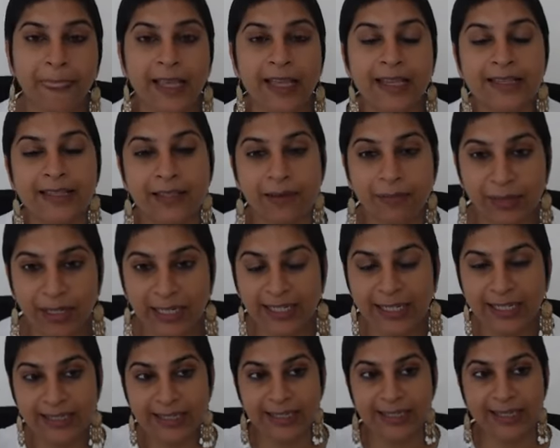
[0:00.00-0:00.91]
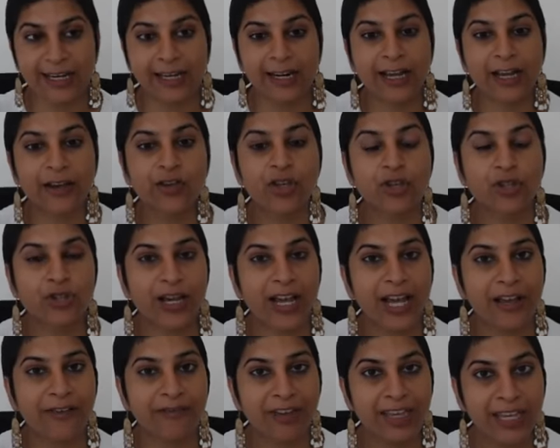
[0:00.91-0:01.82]
Similarly, does it allow you to
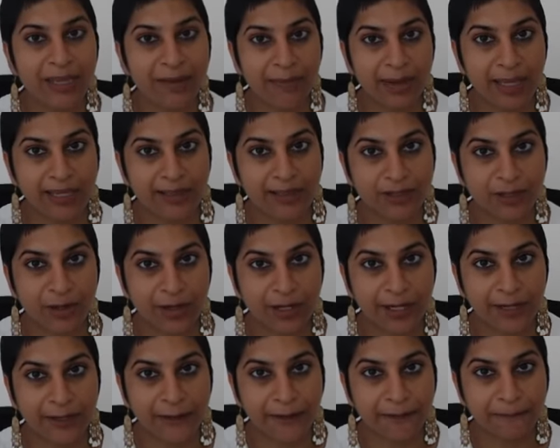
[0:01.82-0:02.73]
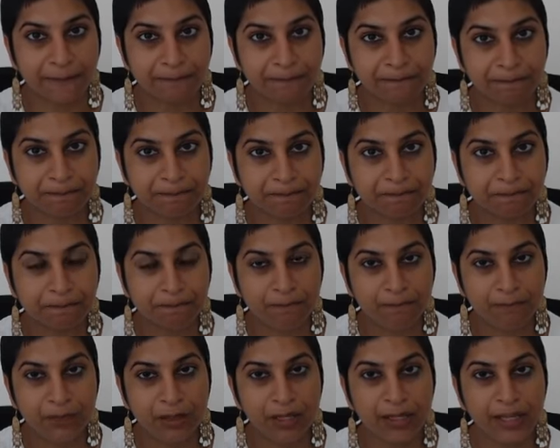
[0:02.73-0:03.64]
have emails on it?
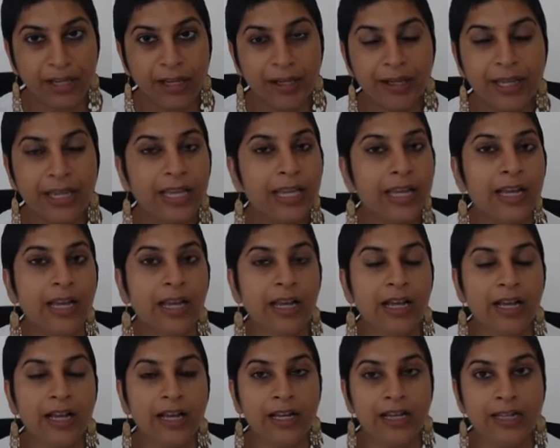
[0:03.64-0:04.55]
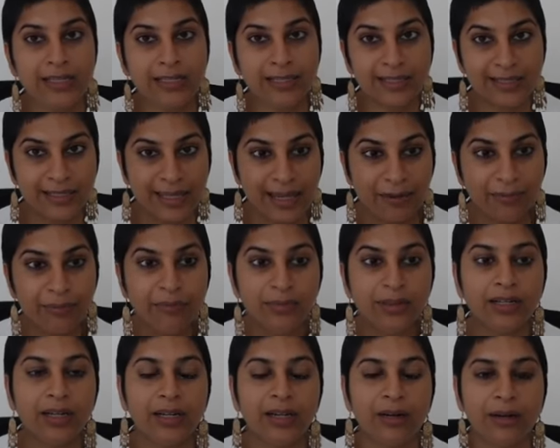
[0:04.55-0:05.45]
Okay.
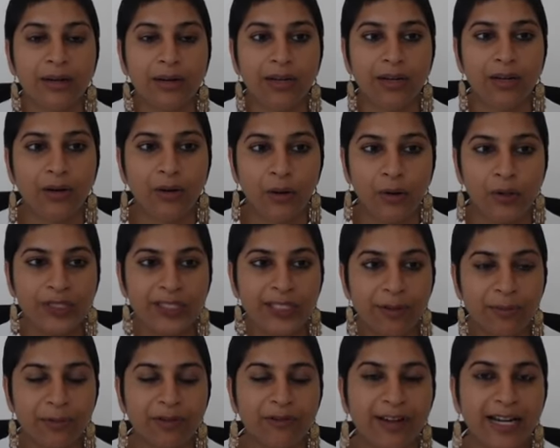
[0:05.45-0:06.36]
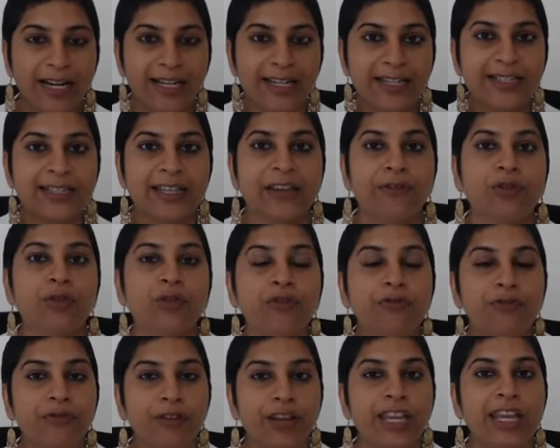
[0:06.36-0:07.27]
Some hosting providers give you
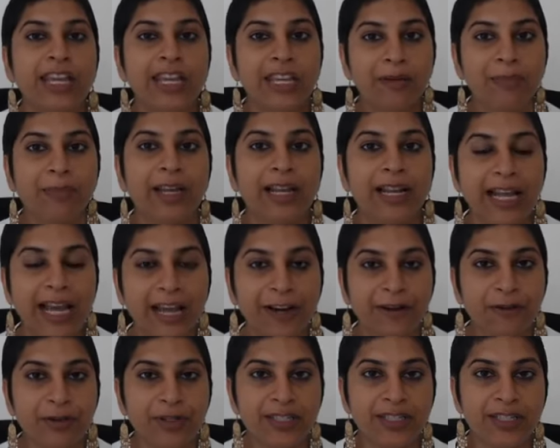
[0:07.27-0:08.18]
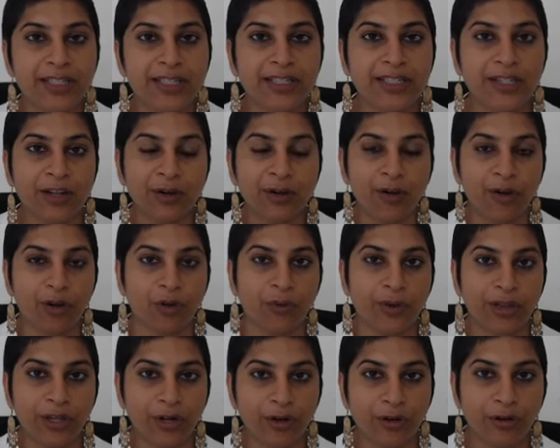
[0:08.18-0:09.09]
free email addresses along
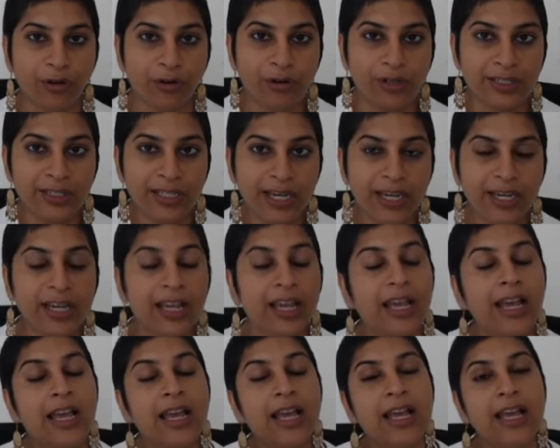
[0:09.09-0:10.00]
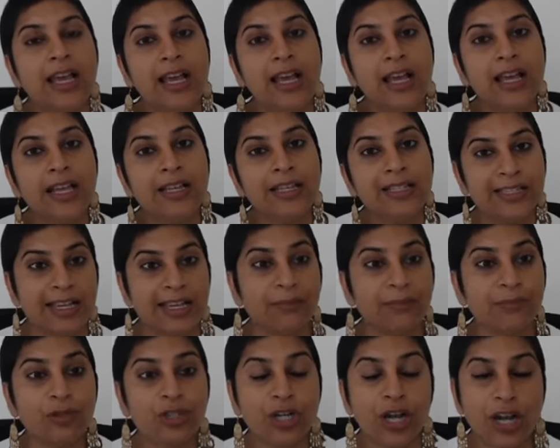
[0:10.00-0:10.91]
with your hosting.
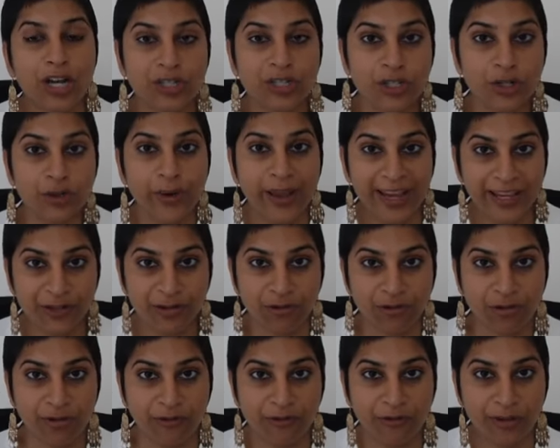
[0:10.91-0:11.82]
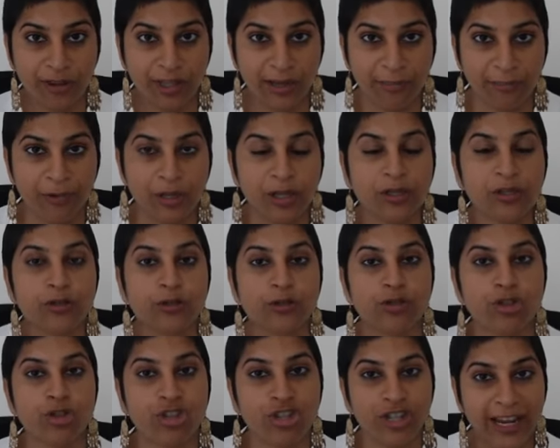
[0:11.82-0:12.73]
Some charge you extra for them. So
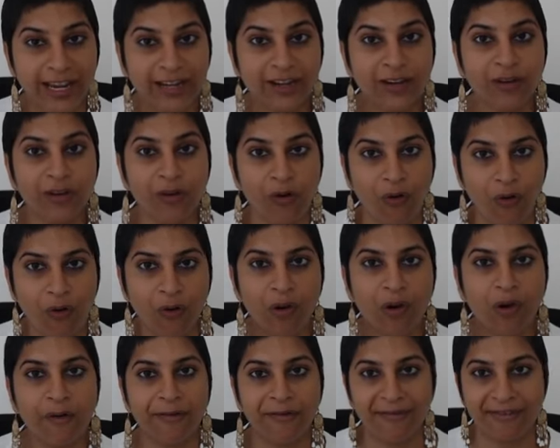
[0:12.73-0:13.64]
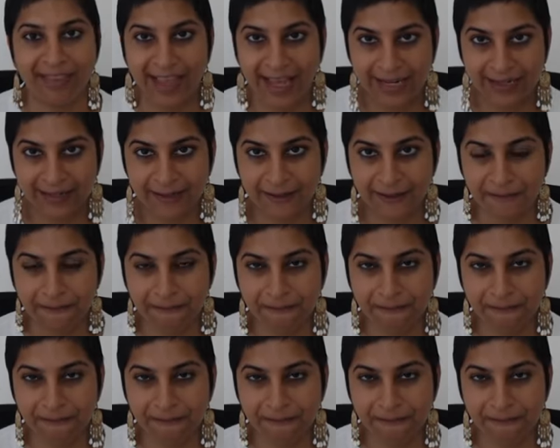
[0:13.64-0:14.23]
check all of that.